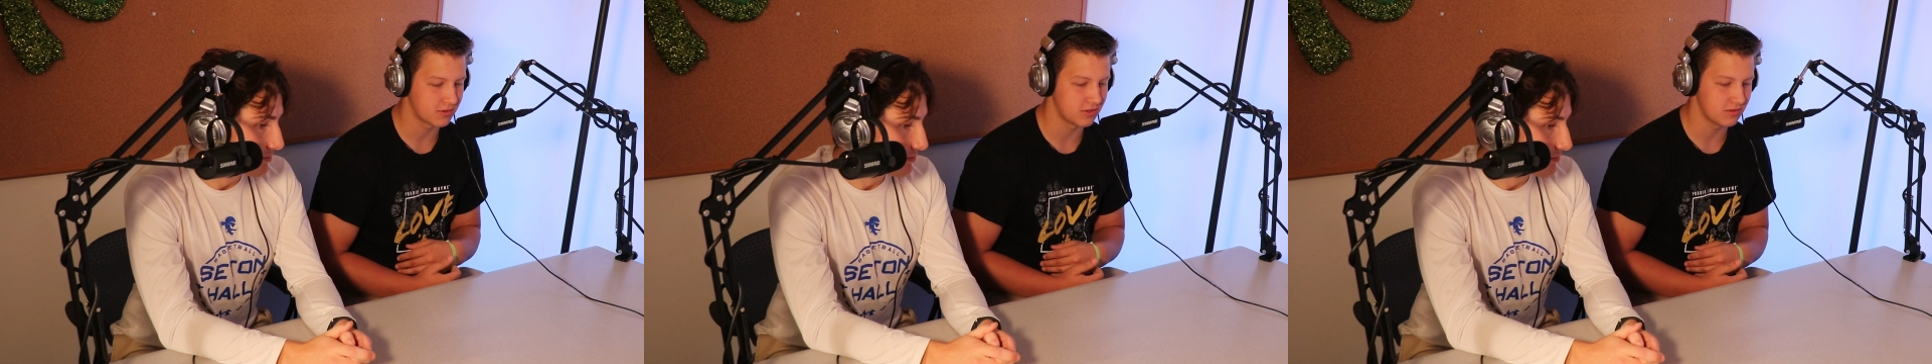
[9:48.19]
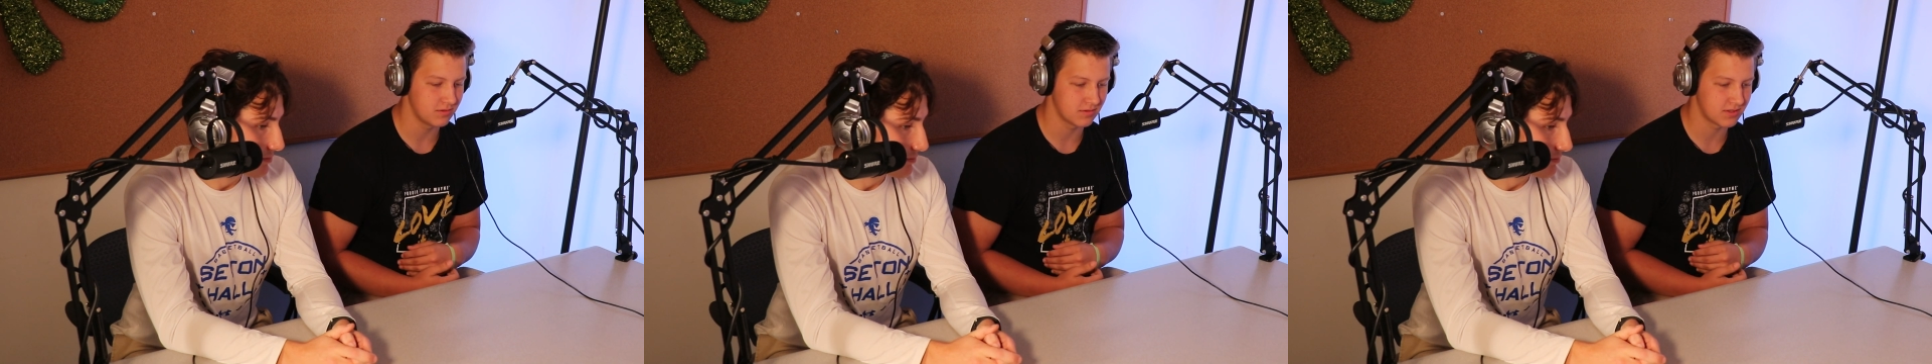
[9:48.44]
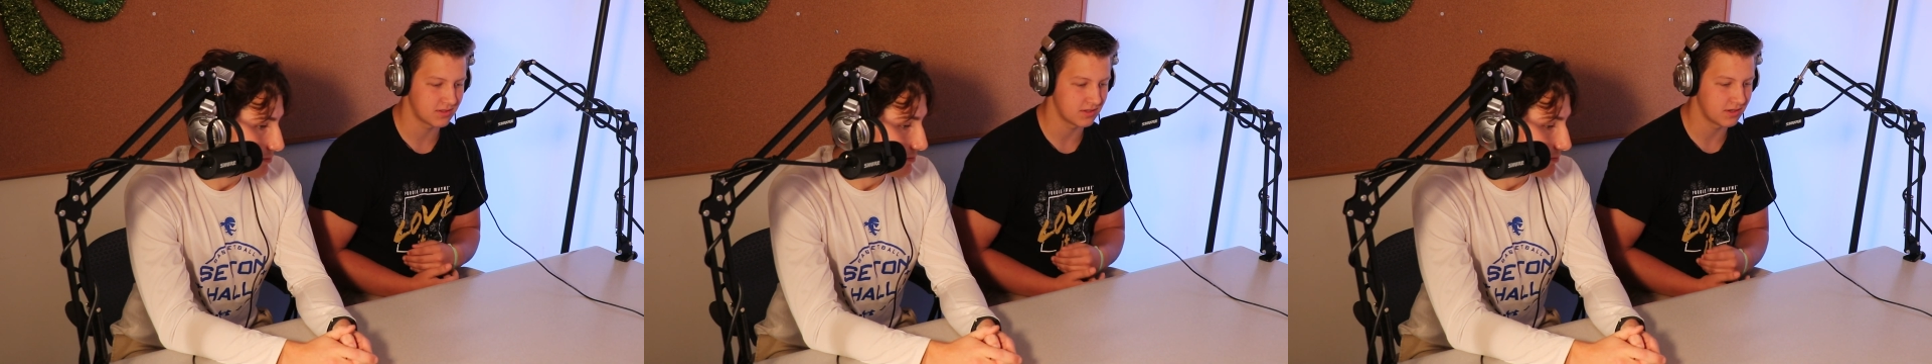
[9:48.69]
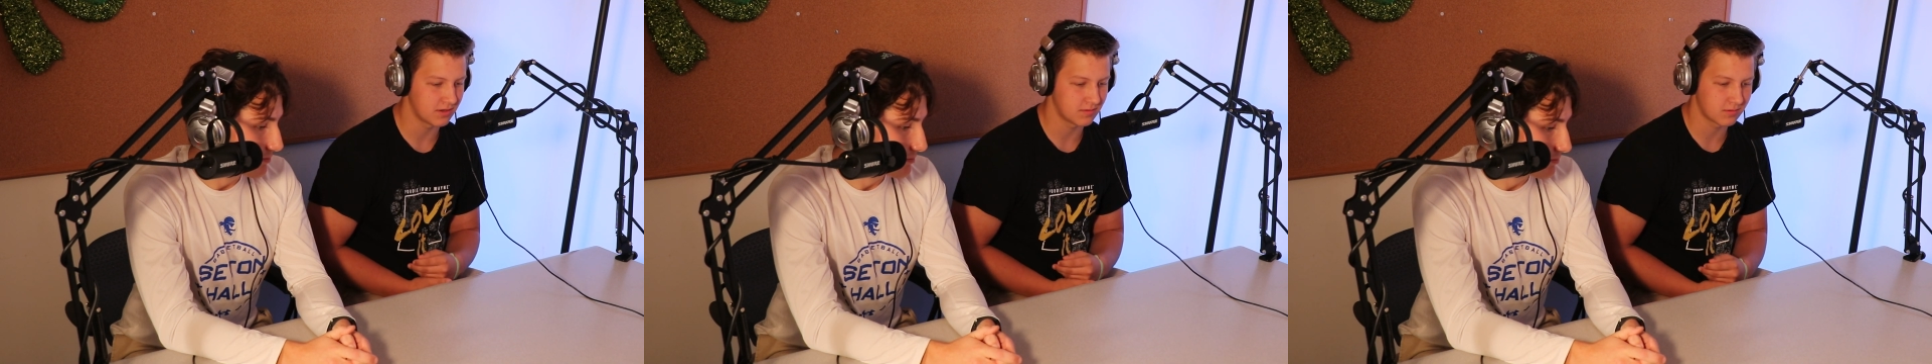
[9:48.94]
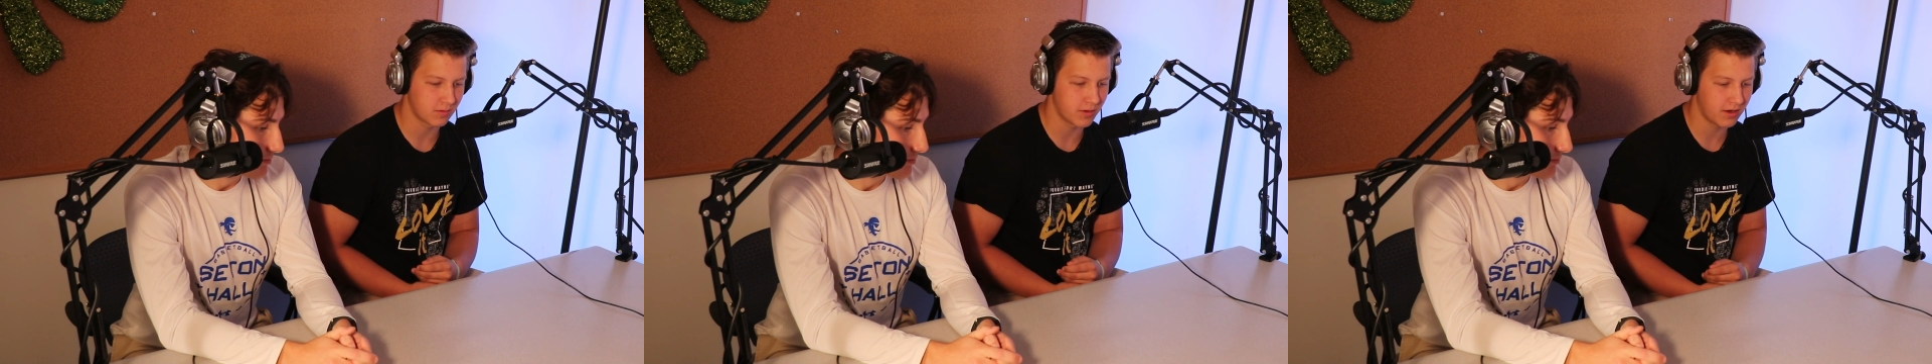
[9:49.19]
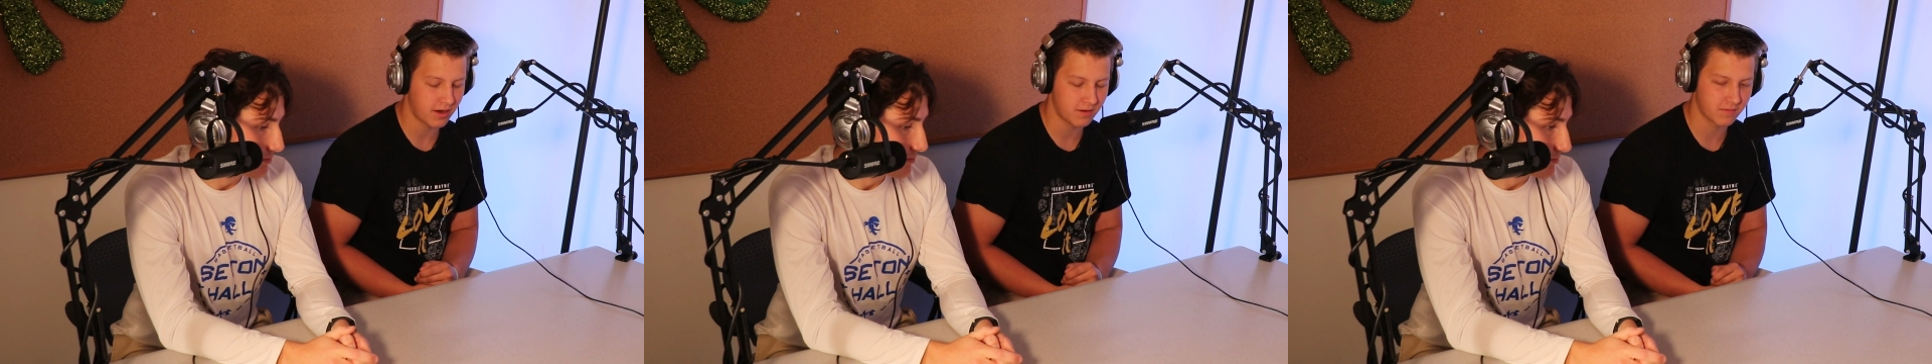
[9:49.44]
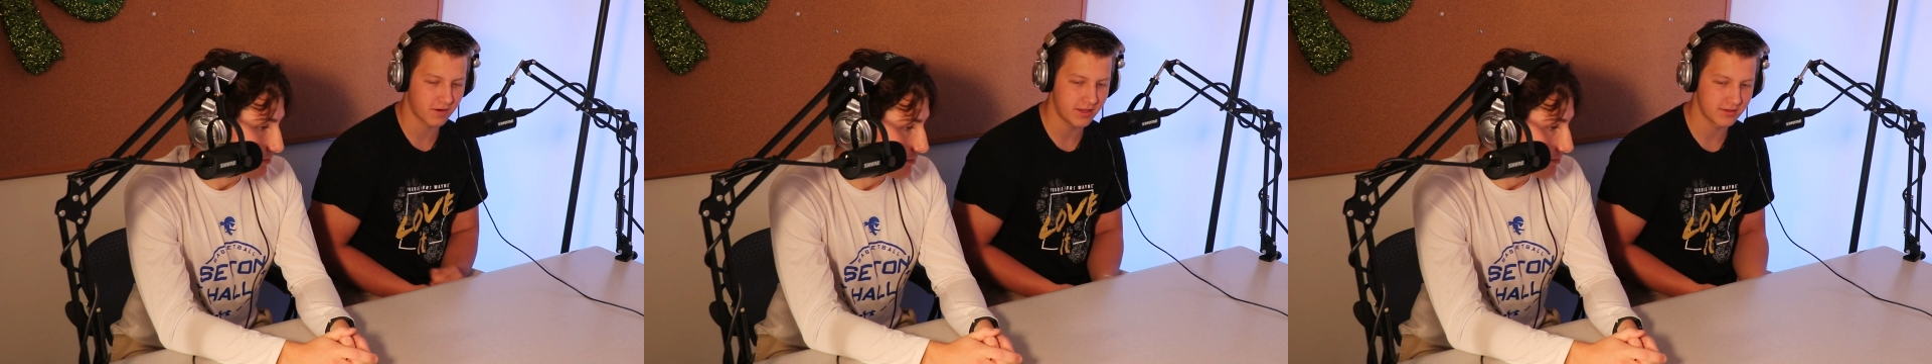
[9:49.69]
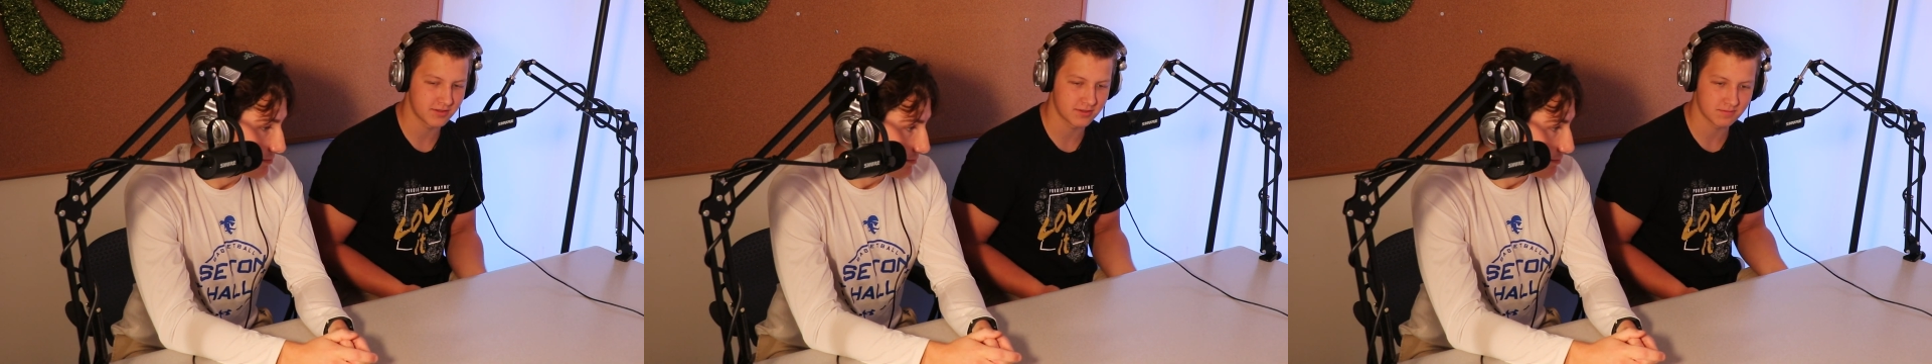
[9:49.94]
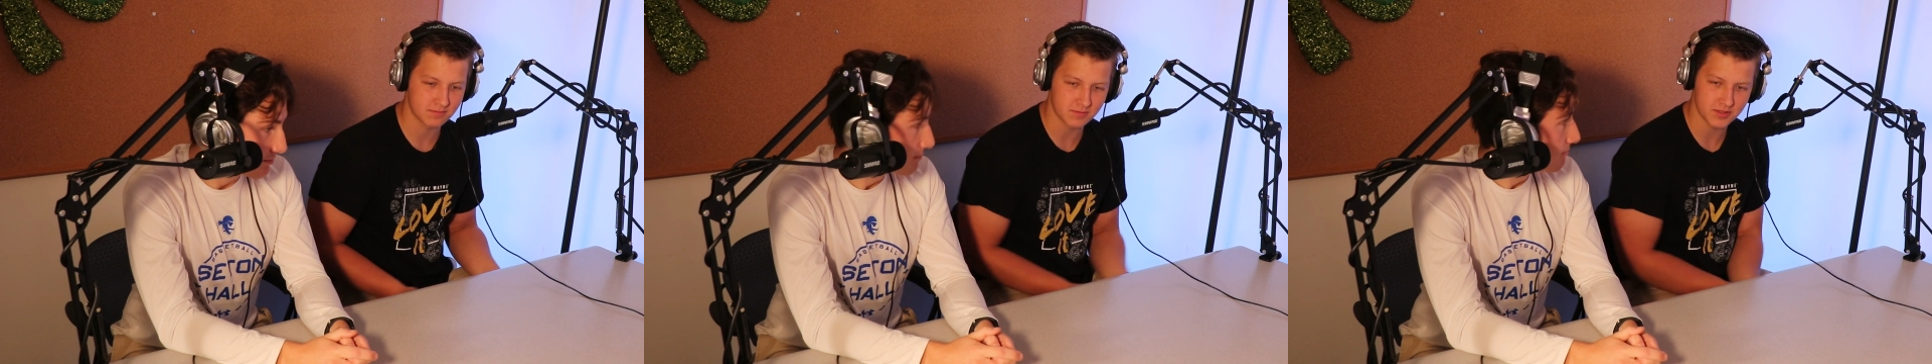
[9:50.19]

shoes. You know, Quinn and I are friends.